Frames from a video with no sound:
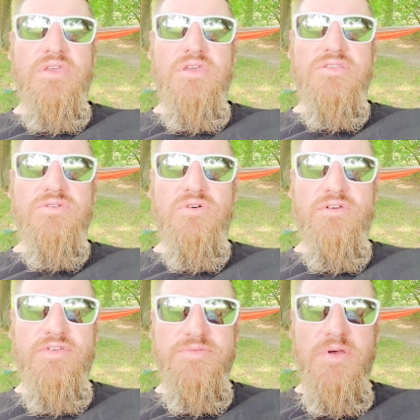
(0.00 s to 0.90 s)
And so
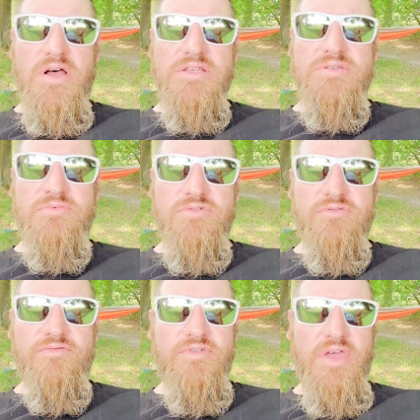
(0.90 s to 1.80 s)
if it's
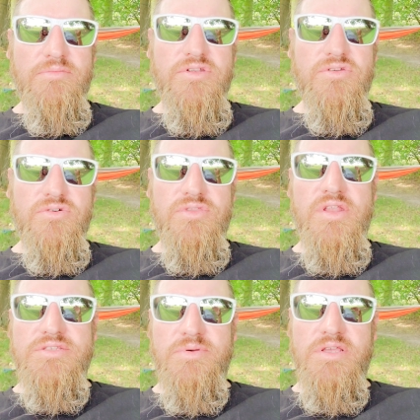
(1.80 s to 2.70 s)
possible for them to do it,
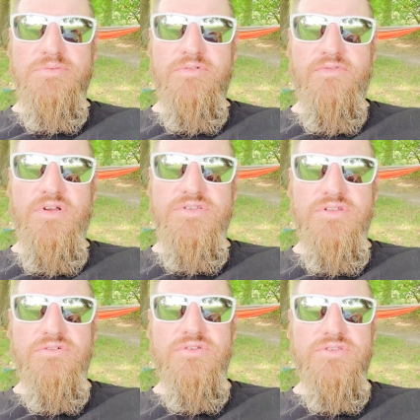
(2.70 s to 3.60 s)
then it's possible for us
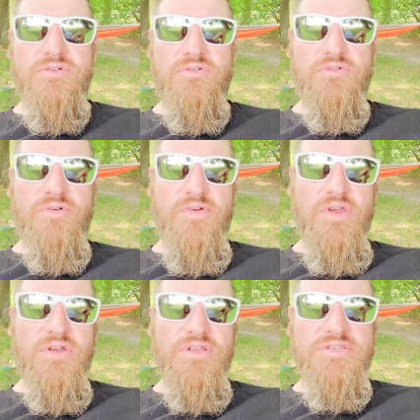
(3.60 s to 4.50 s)
to do it. So a
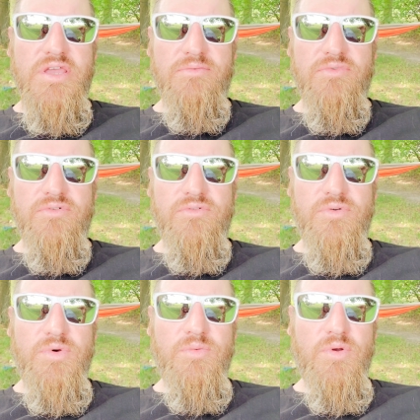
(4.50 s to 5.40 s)
very good example
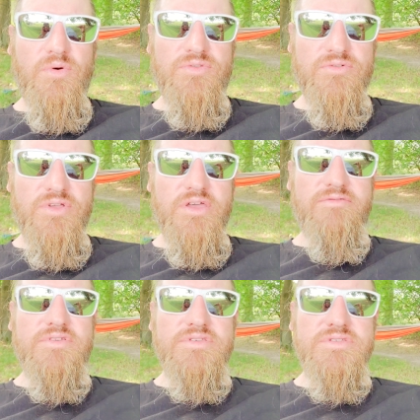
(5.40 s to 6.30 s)
when we're going through
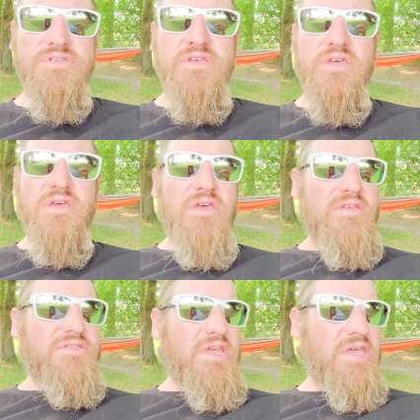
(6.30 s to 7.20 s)
life is,
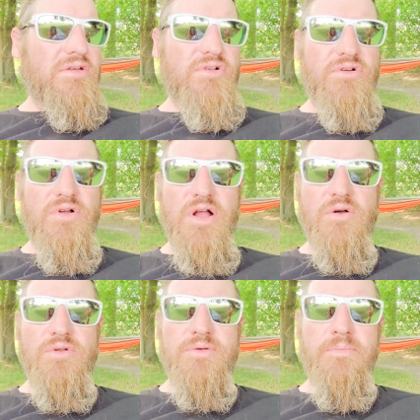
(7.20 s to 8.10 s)
is taking a look
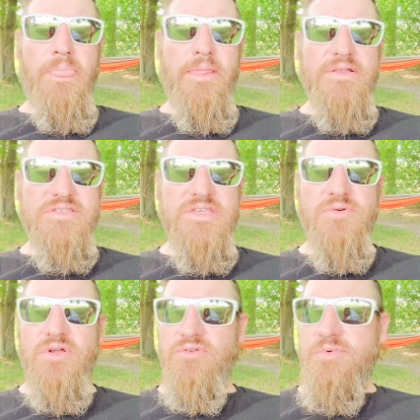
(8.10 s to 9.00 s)
around and seeing
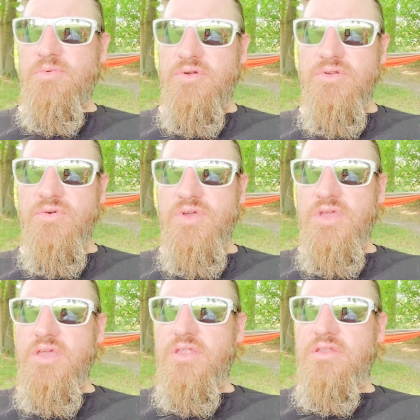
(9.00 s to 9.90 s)
what other people are
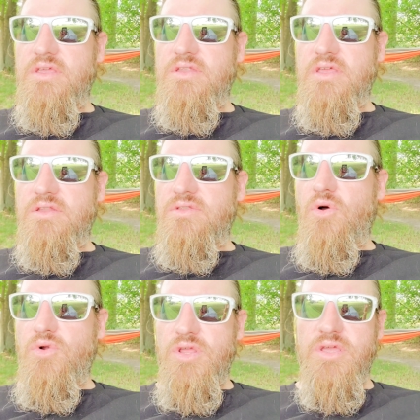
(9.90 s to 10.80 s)
doing and, and, and
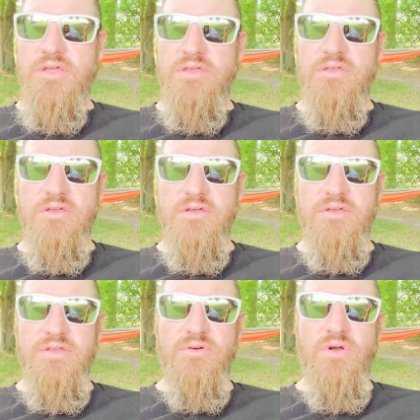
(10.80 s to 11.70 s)
noting, uh,
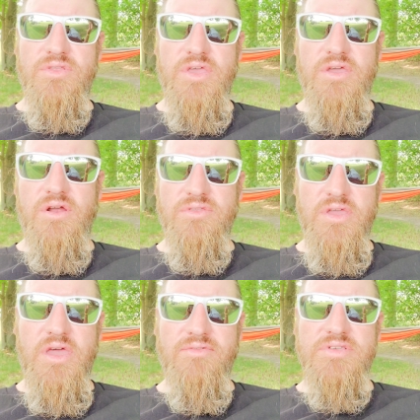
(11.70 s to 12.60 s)
you know, are they, are
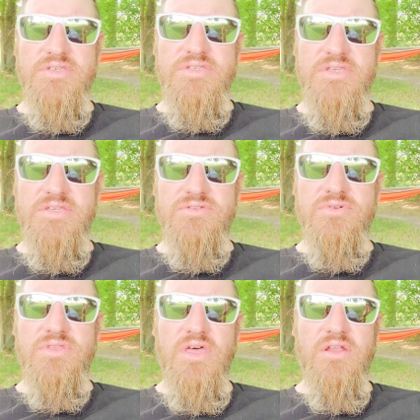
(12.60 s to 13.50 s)
they having success
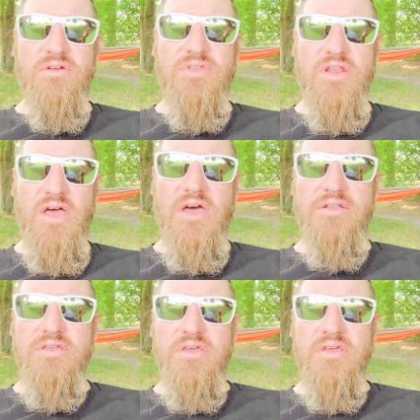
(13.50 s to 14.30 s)
doing that? Are they not?